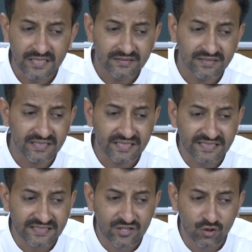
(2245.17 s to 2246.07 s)
the
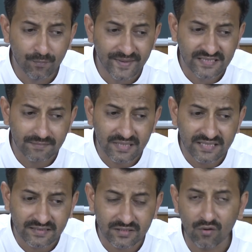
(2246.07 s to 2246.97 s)

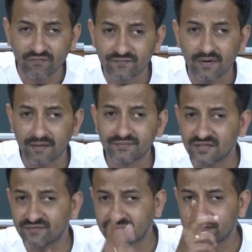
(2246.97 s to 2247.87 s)
indubitability of
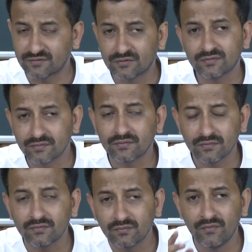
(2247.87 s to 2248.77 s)
observations.
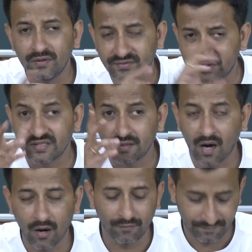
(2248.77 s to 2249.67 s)
We will see
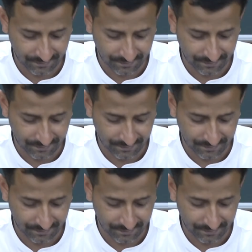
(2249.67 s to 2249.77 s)
how.